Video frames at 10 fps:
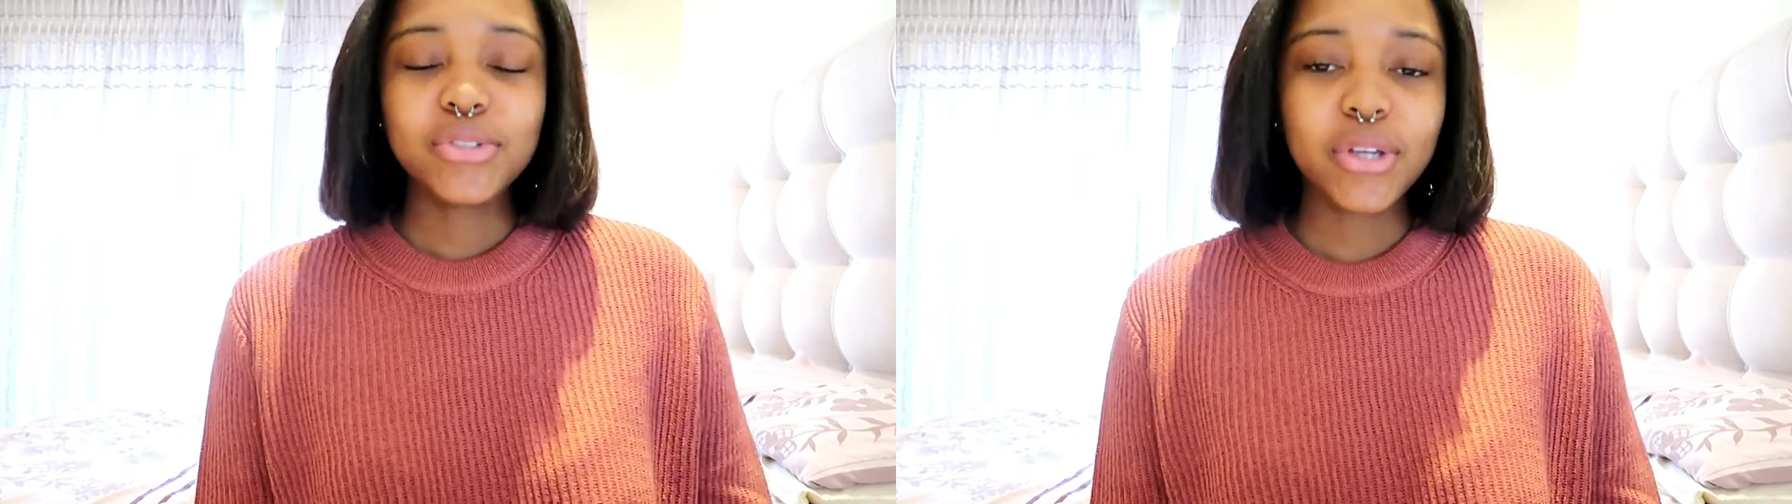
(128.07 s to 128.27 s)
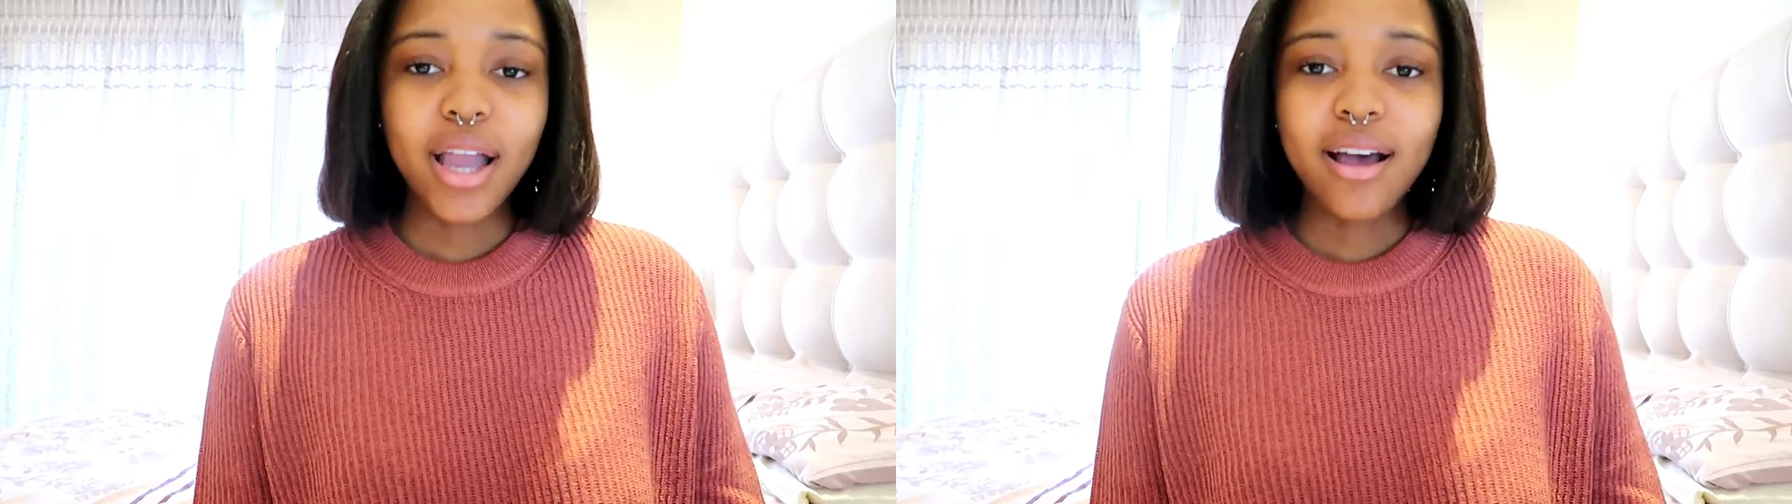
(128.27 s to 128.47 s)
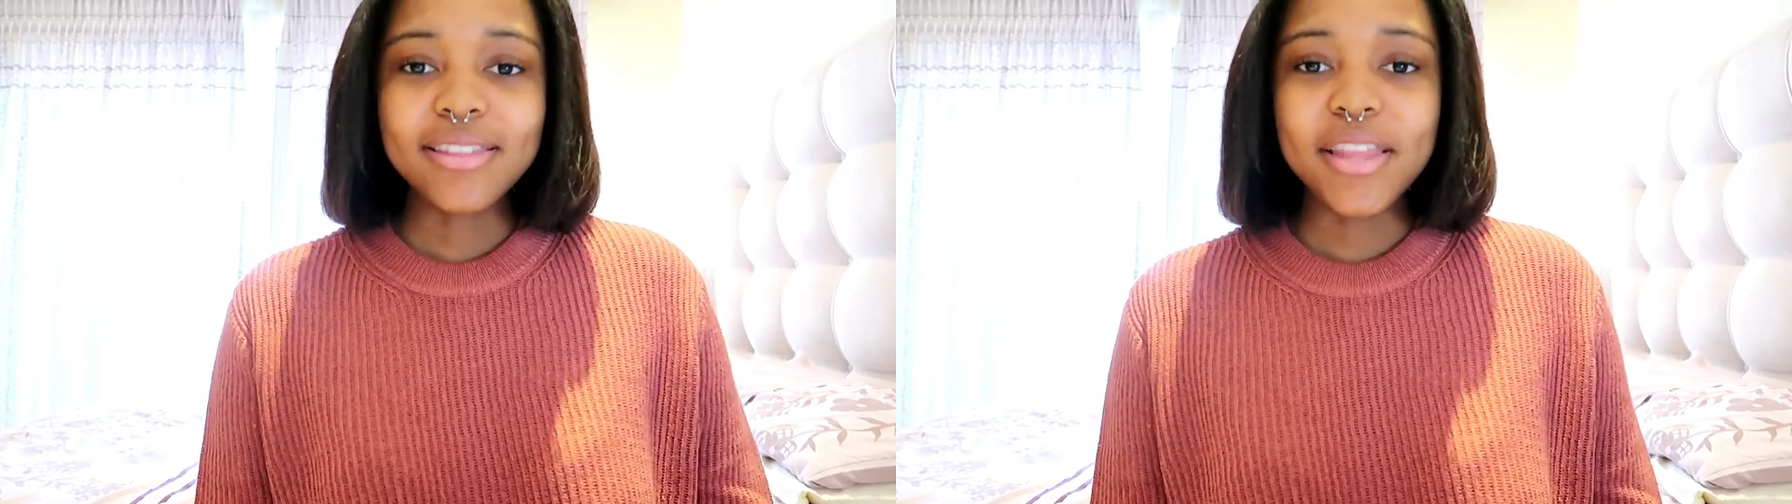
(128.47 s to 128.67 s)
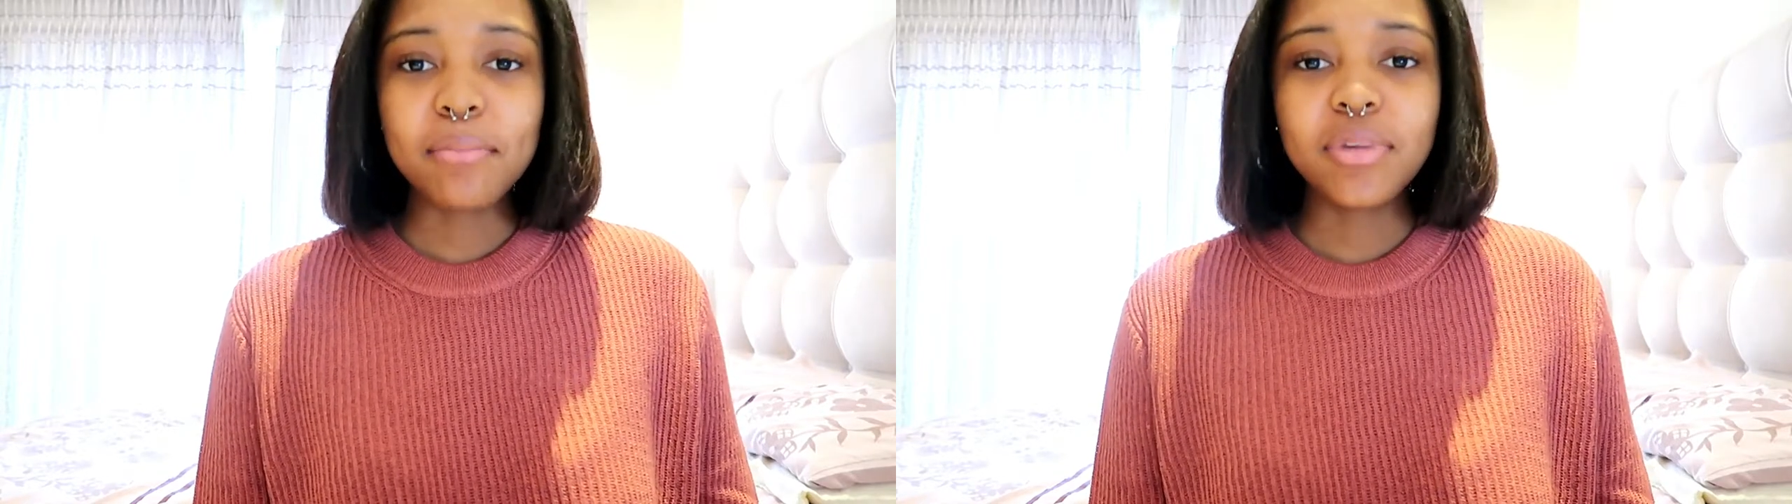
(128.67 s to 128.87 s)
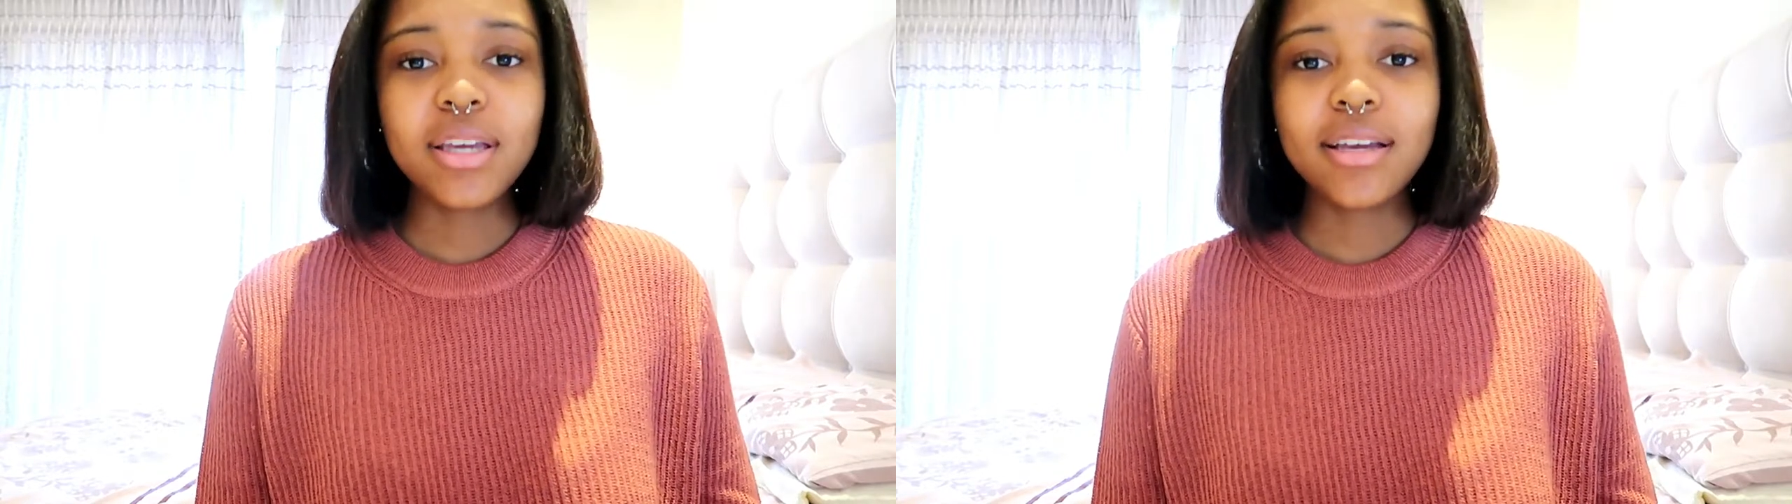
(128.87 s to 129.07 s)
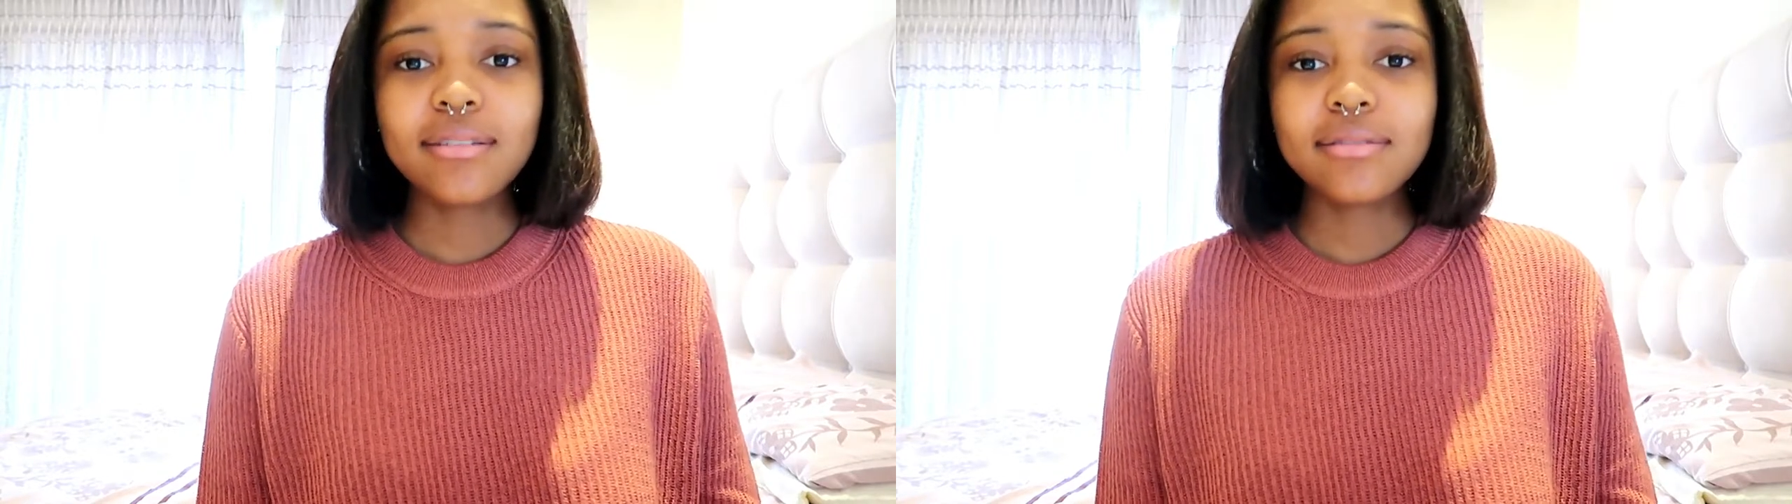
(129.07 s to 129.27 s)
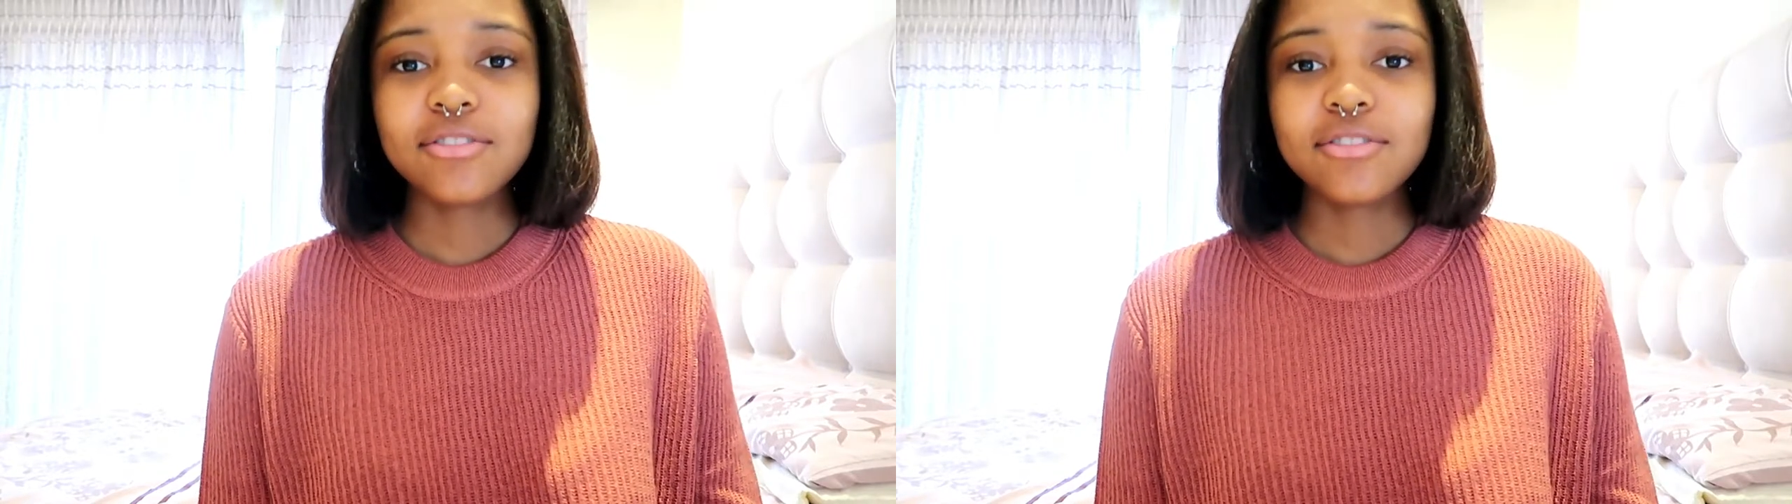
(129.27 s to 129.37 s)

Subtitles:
So yeah, let me